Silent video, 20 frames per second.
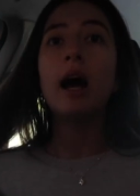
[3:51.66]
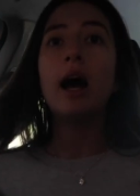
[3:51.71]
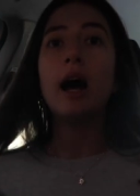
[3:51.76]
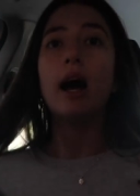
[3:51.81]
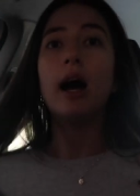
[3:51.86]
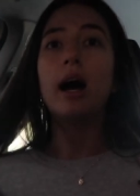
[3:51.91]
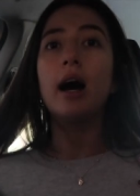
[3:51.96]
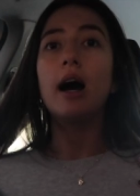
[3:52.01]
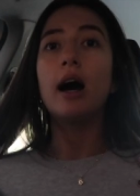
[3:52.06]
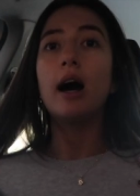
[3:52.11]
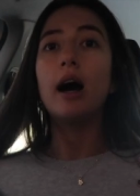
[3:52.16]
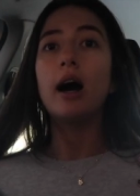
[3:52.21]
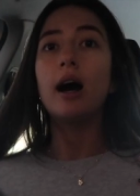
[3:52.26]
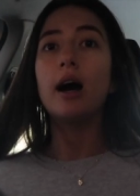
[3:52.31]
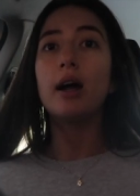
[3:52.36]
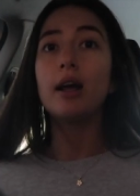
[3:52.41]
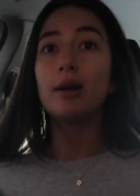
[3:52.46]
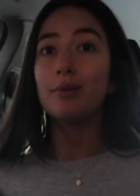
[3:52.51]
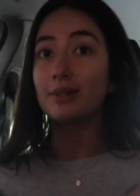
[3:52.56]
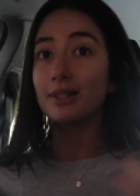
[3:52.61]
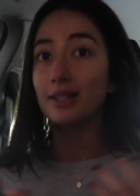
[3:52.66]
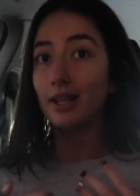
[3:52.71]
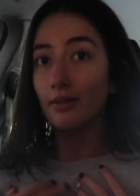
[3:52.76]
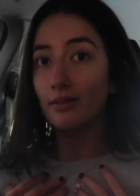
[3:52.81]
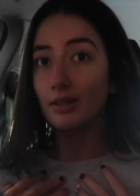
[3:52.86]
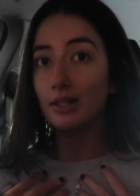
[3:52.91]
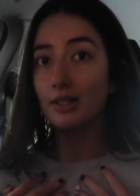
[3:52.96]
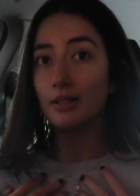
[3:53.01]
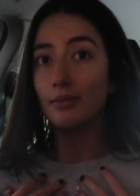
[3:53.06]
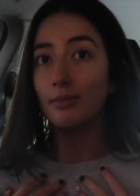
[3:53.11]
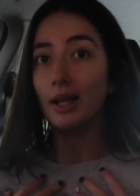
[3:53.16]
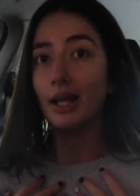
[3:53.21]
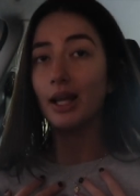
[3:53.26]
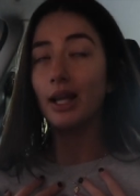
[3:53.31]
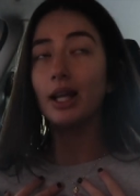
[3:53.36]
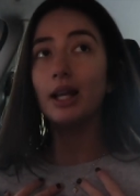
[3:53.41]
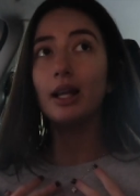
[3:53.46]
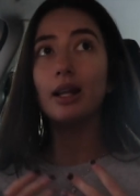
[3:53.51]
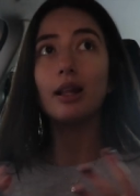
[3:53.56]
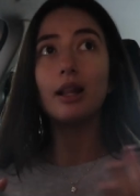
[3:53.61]
uh, it was gifted to
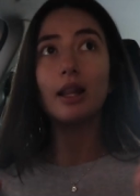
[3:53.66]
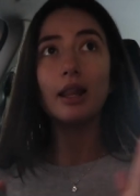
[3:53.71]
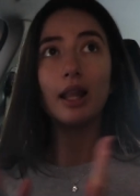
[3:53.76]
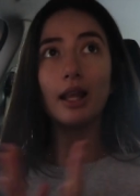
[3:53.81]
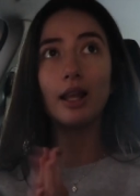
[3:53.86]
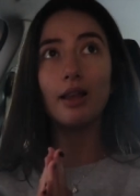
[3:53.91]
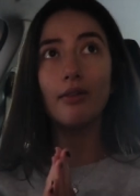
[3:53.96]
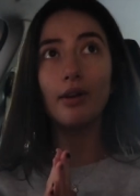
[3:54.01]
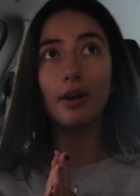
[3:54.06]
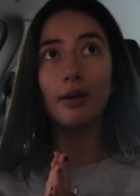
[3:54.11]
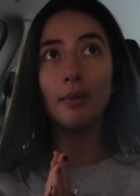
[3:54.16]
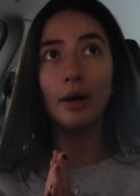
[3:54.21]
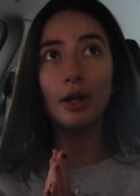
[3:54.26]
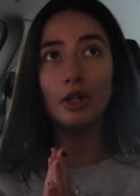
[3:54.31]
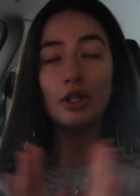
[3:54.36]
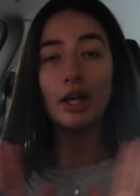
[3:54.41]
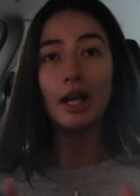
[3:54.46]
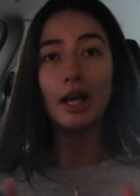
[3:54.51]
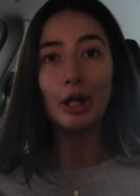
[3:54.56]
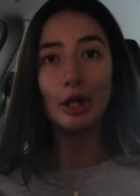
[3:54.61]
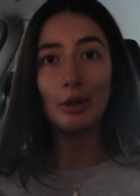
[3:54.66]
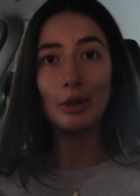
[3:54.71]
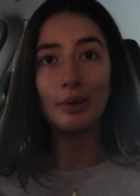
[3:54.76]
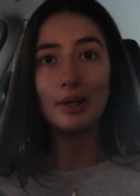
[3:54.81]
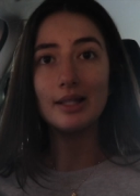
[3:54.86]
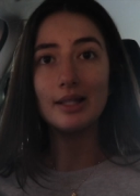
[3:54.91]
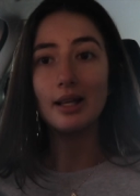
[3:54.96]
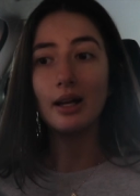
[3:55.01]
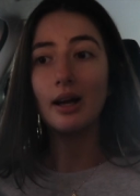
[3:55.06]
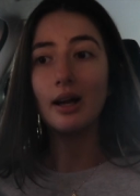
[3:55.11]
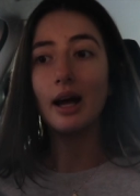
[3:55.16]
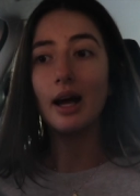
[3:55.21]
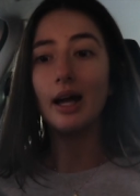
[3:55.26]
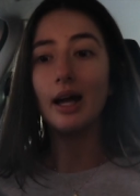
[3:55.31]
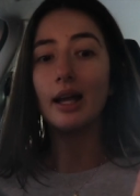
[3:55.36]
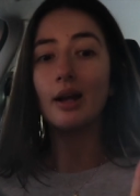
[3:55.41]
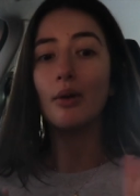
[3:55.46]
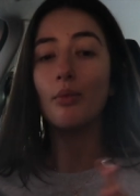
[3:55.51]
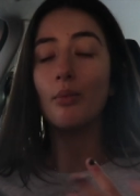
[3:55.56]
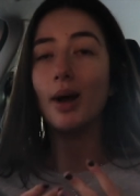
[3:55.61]
me thank you very much Ana Luisa
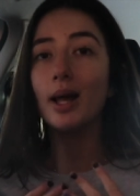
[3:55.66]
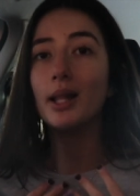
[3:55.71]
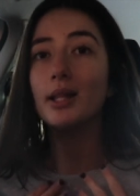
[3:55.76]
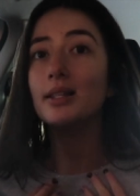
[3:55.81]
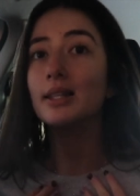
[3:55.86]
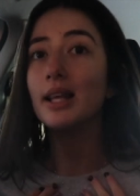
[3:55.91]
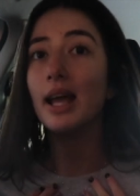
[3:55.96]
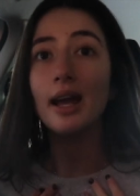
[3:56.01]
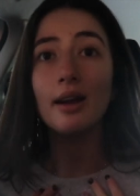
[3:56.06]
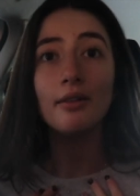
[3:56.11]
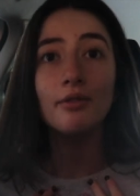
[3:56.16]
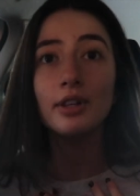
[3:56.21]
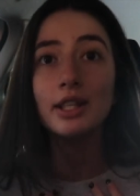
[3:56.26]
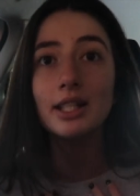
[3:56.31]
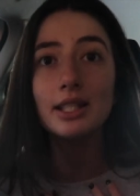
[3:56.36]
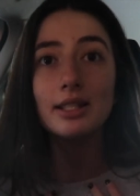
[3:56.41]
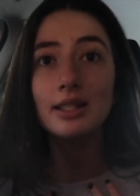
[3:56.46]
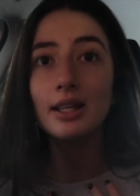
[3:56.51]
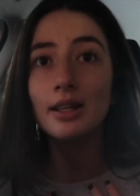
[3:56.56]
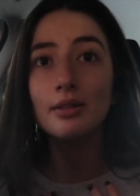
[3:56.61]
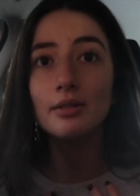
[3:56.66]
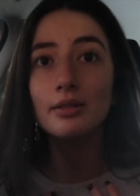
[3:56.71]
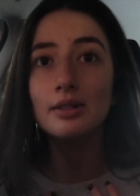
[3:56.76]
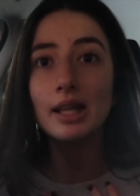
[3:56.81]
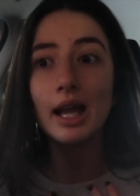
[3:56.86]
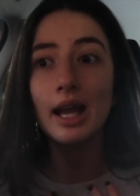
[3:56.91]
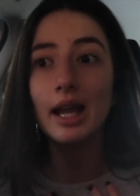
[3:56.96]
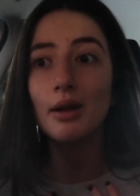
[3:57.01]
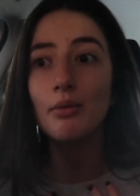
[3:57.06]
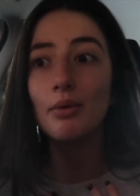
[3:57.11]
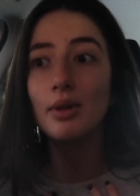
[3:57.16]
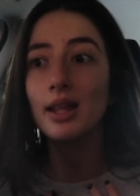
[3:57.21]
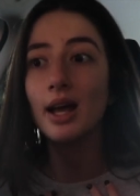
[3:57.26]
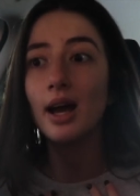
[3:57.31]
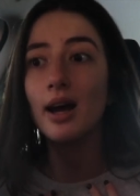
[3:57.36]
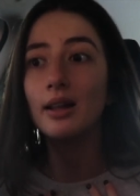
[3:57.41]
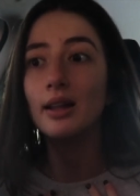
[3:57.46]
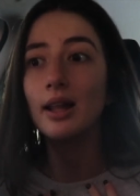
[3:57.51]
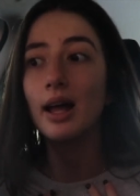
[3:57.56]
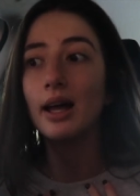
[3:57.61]
I wear this every single day
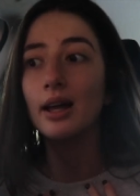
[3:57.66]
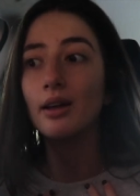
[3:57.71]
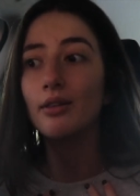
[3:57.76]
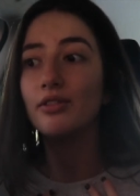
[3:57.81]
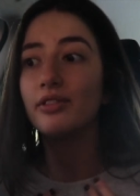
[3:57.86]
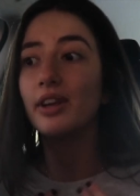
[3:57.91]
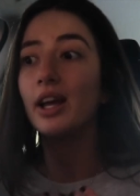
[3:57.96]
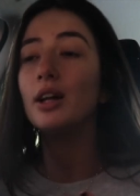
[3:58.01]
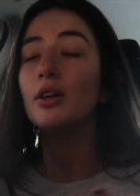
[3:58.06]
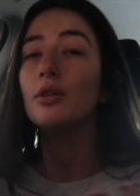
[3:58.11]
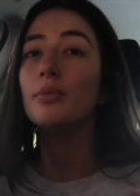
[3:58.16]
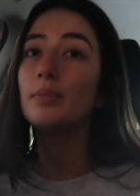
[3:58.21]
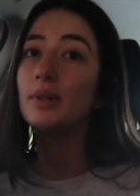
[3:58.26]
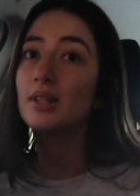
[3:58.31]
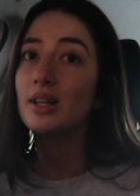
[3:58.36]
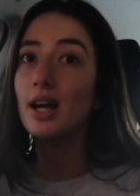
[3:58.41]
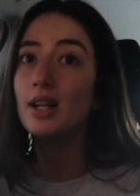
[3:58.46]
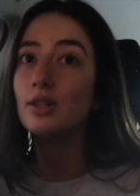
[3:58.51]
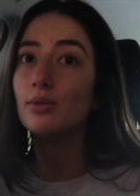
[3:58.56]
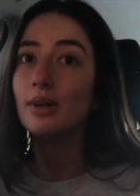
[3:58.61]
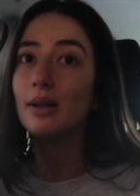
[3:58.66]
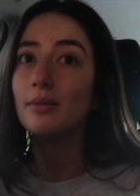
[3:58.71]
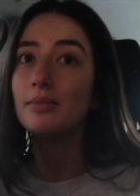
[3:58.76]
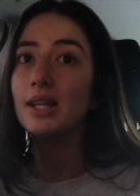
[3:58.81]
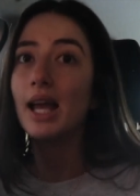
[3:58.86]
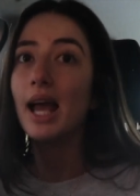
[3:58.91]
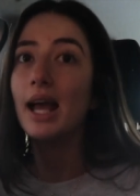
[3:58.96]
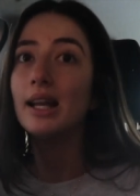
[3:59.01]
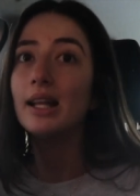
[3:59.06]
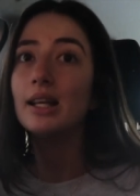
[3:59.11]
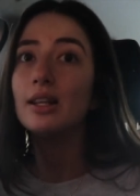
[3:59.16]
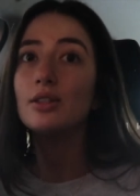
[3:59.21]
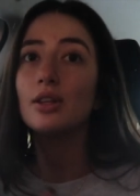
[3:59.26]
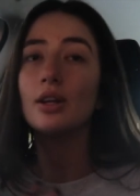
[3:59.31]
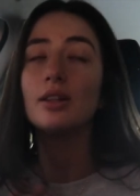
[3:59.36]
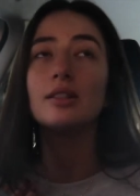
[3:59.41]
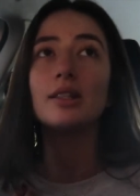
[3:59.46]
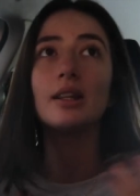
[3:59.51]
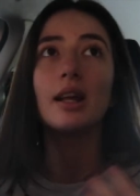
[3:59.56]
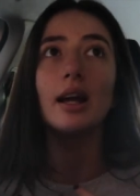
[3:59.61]
without like fail besides when I'm tanning
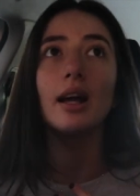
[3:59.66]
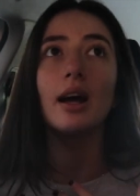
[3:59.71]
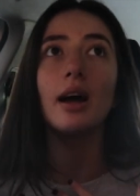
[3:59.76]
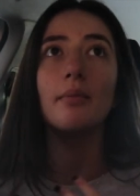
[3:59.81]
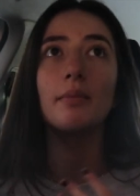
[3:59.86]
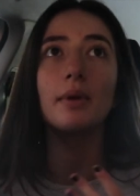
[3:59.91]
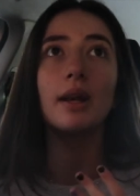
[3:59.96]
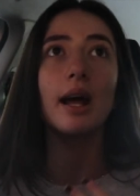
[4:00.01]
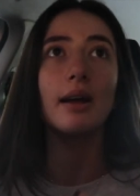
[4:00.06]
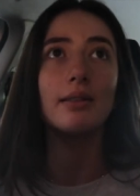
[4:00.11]
so today I'm gonna